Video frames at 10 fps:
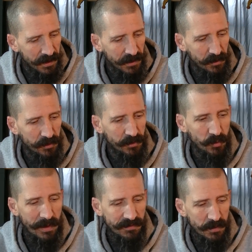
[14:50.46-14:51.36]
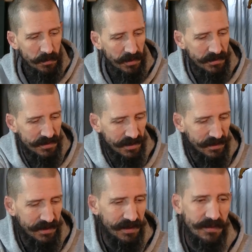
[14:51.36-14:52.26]
in order to have some guts
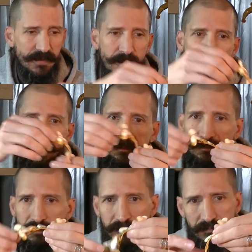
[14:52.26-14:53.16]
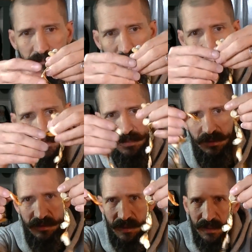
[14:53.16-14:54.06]
like these, see
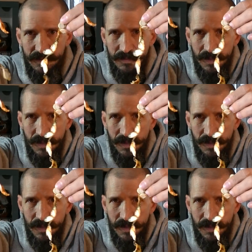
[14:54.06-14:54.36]
these guys?